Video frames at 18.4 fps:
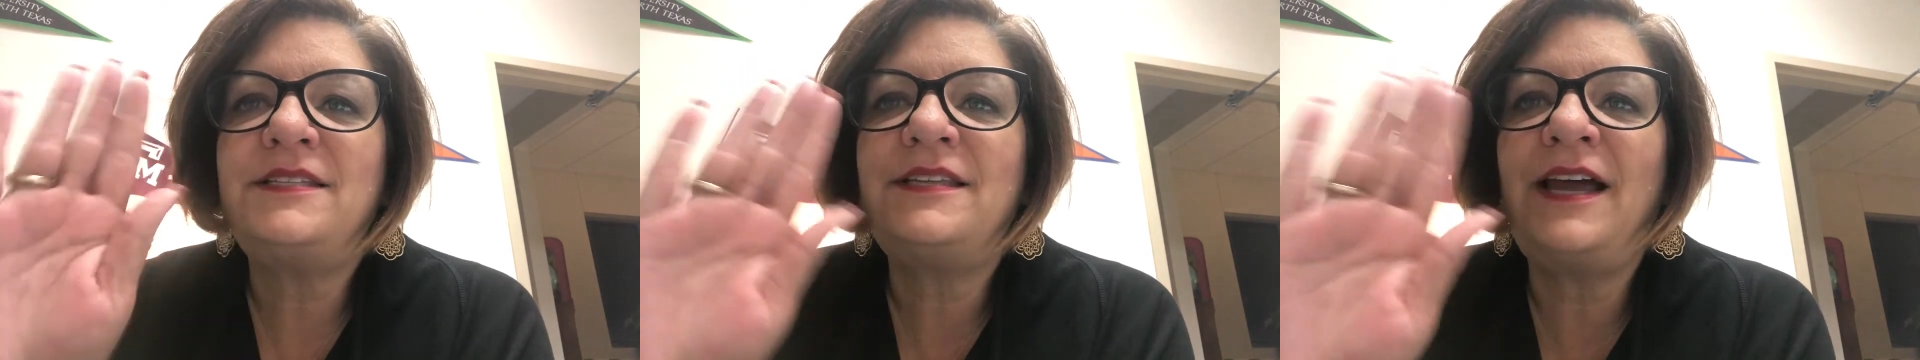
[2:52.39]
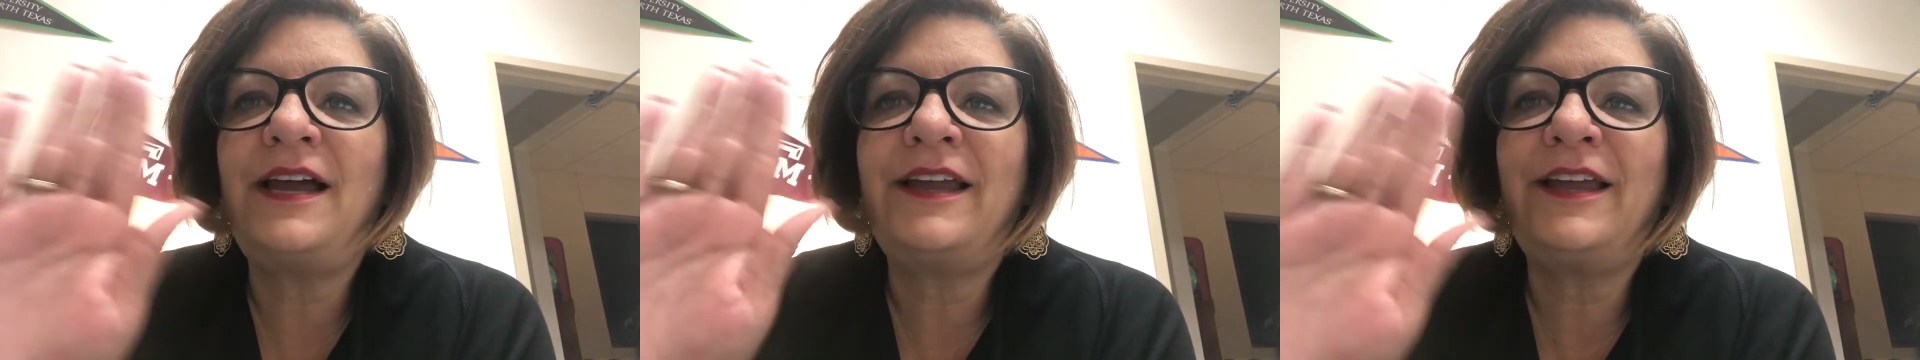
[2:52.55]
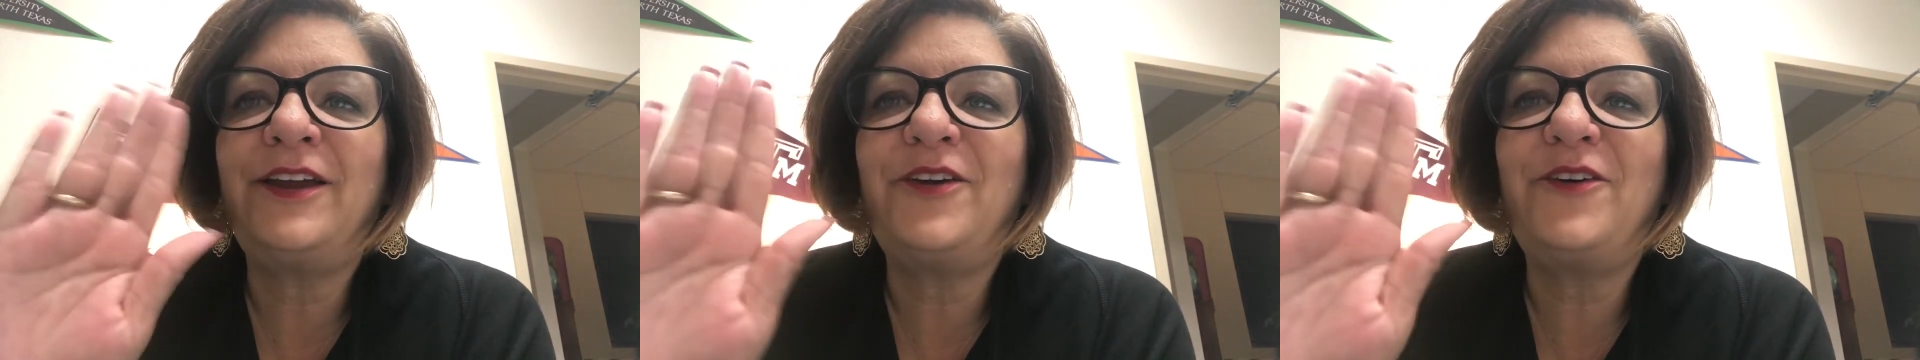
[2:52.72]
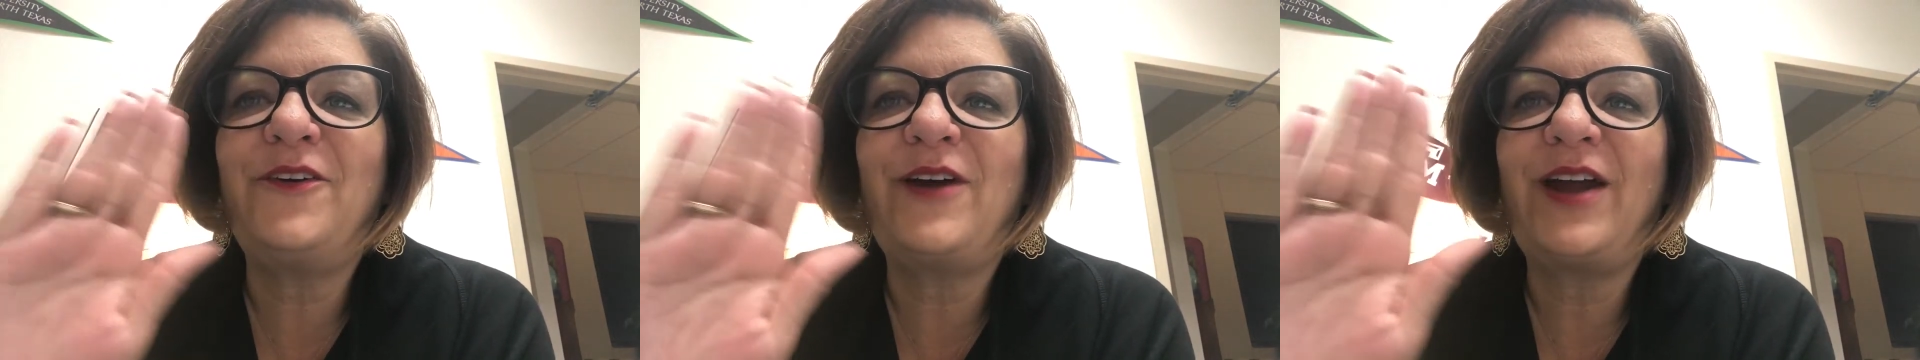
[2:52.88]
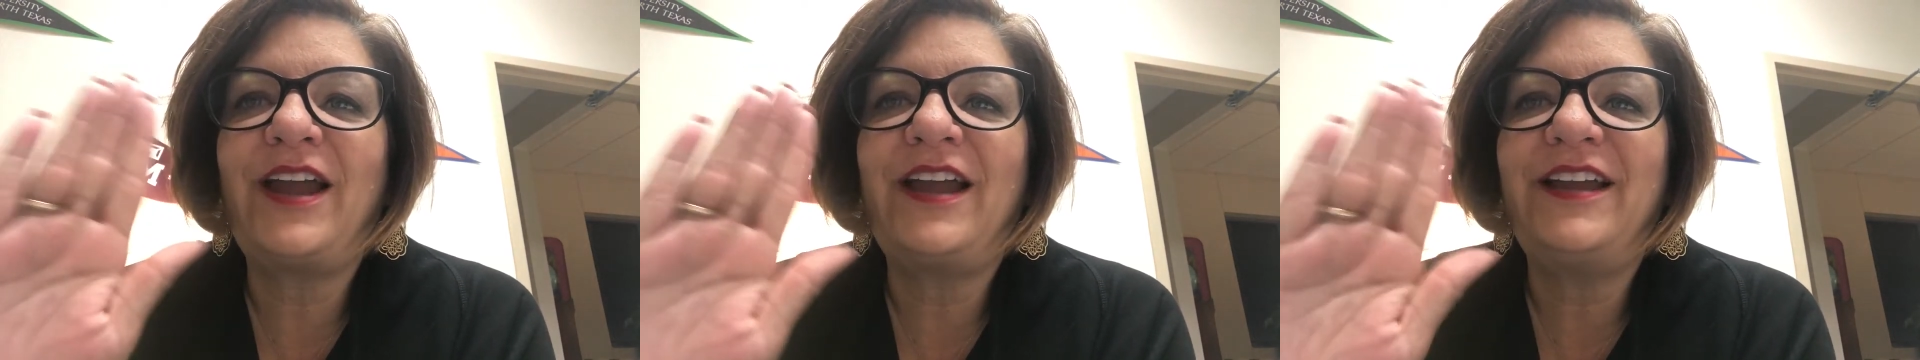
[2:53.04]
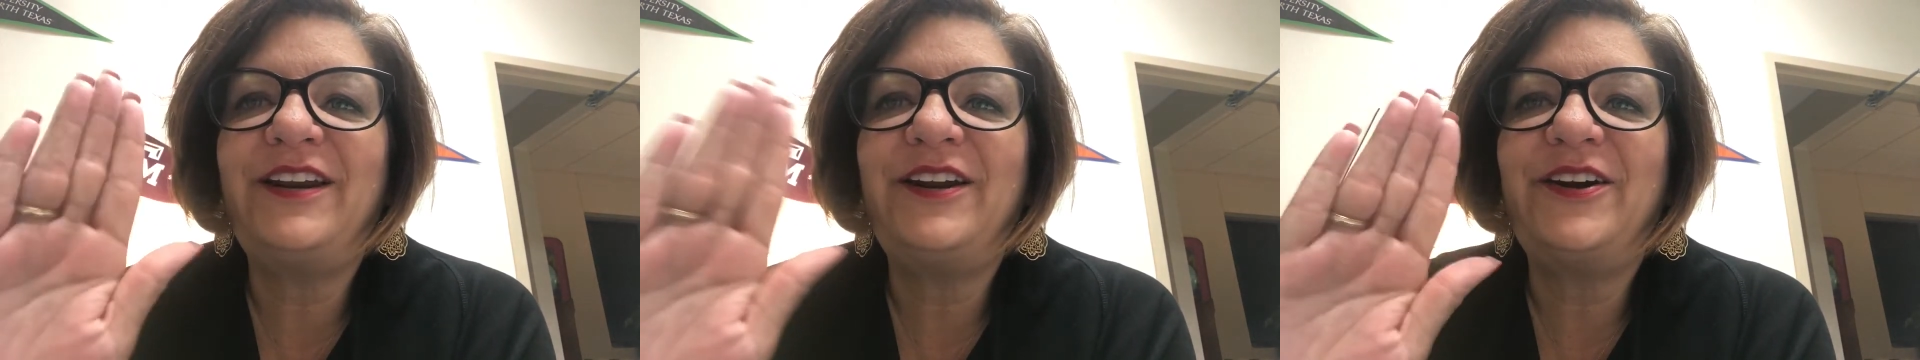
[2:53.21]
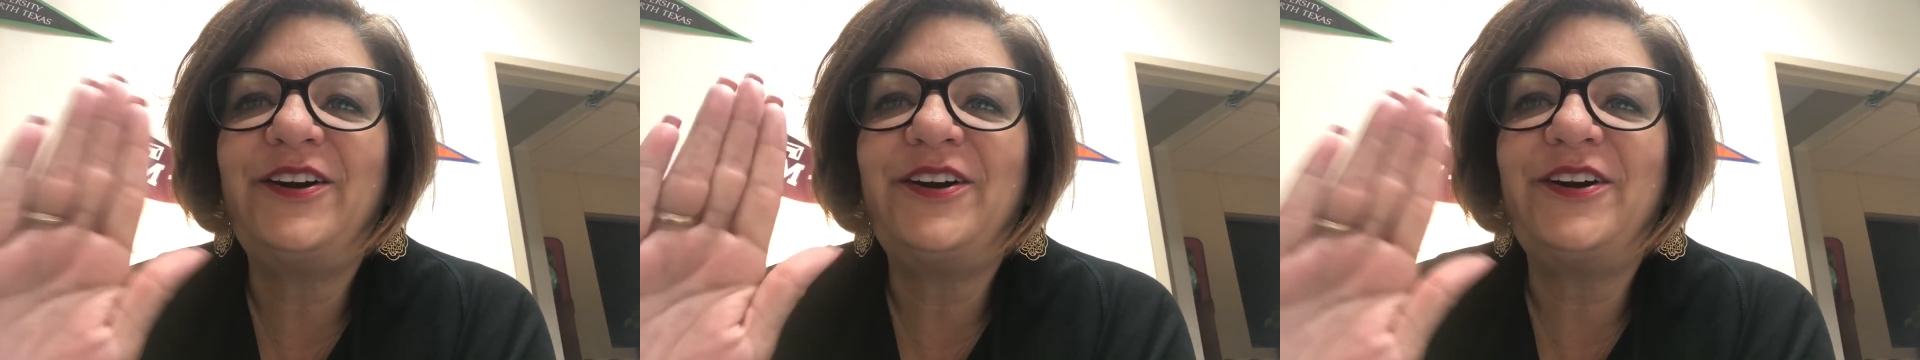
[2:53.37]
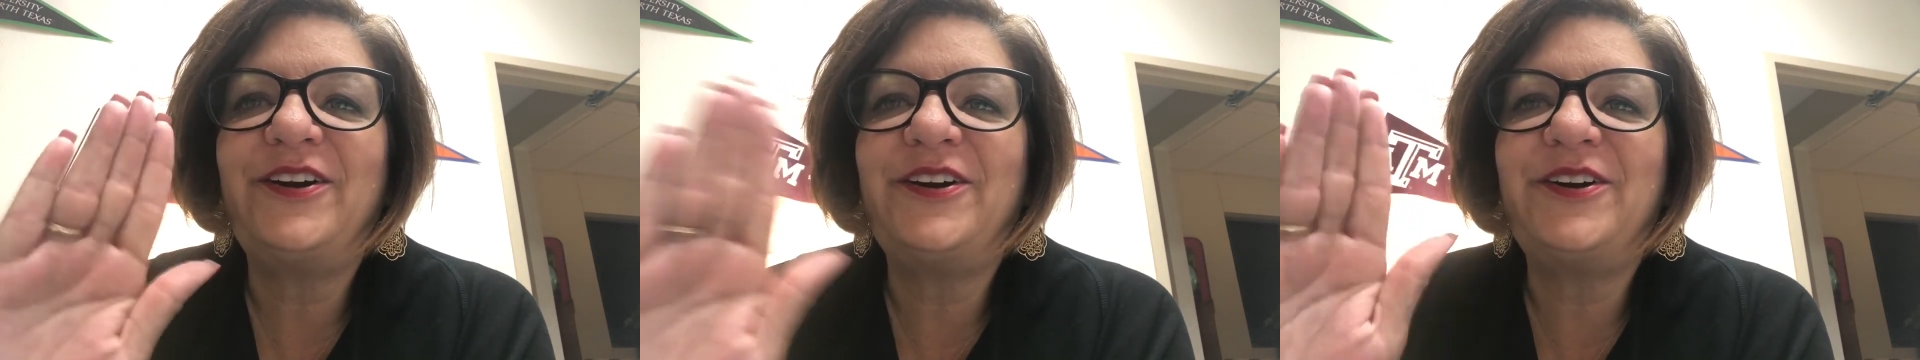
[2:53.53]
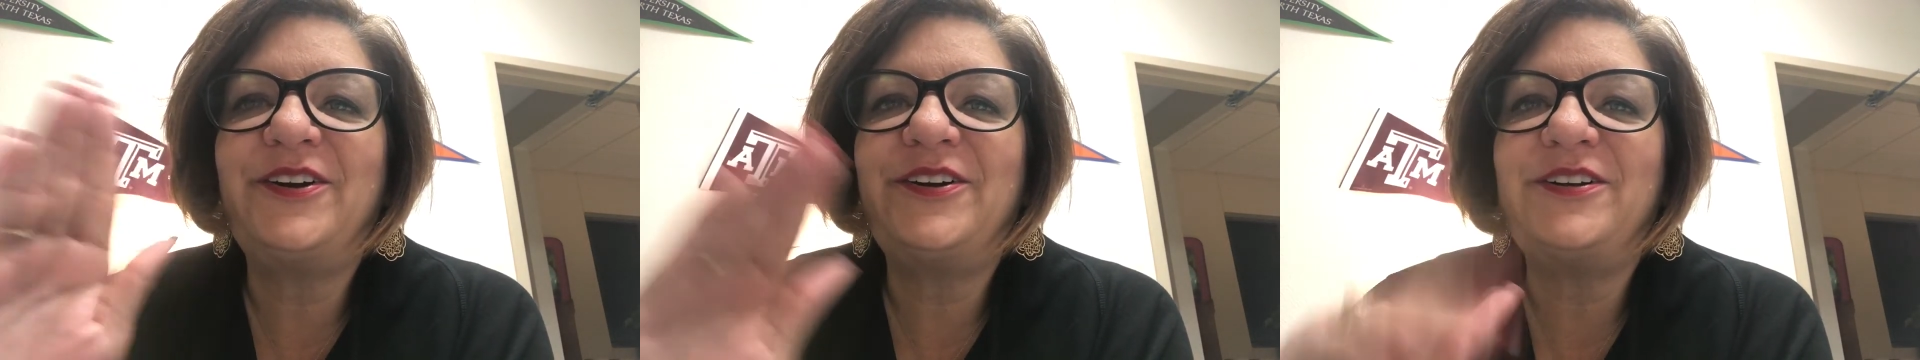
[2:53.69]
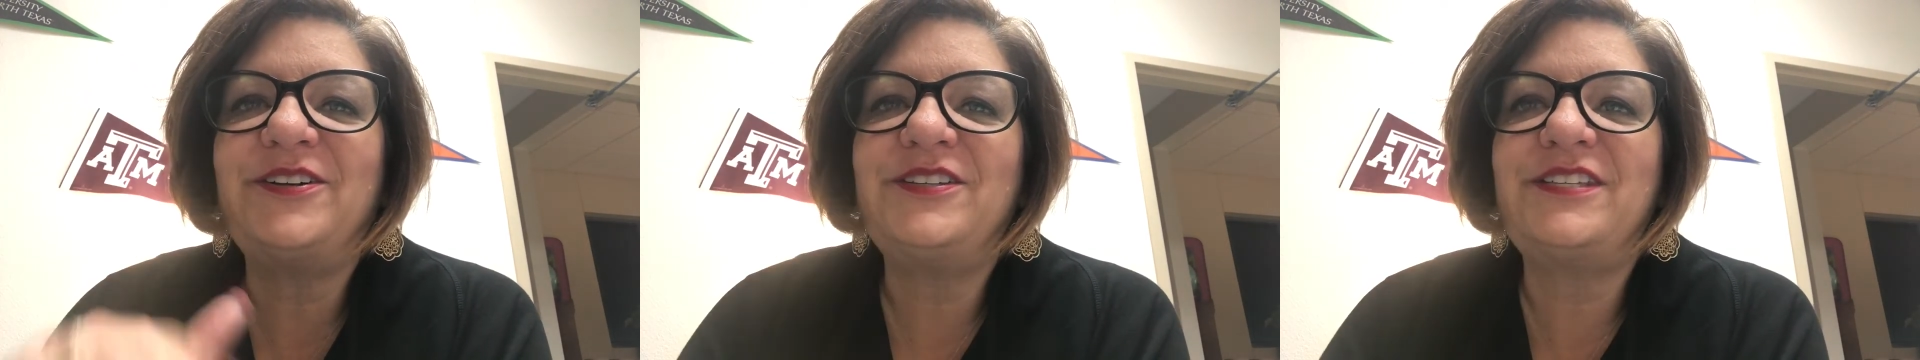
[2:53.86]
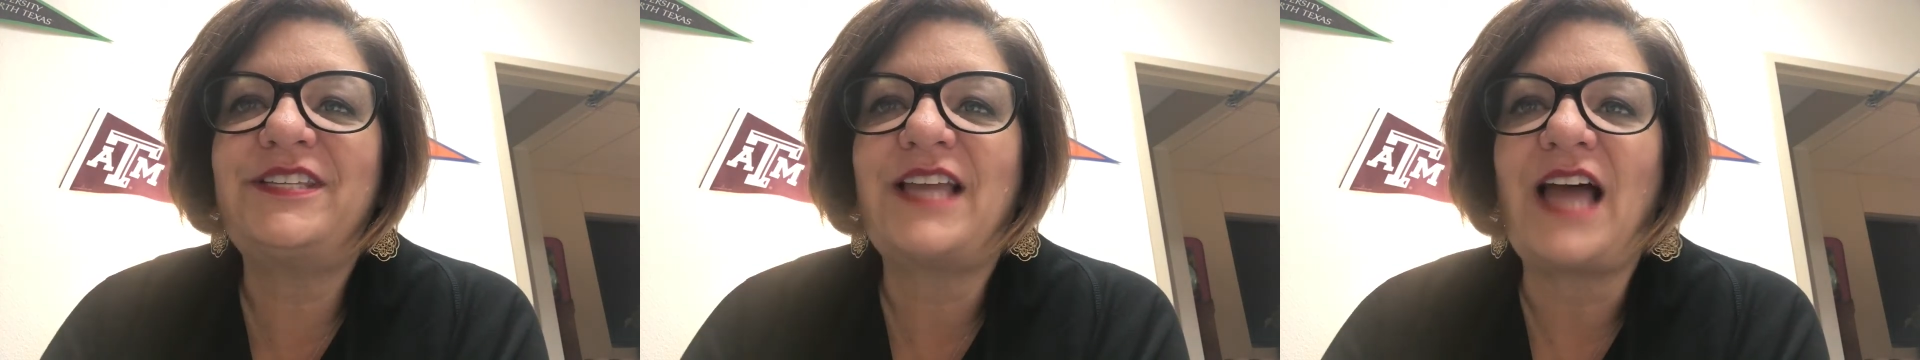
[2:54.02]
second graders.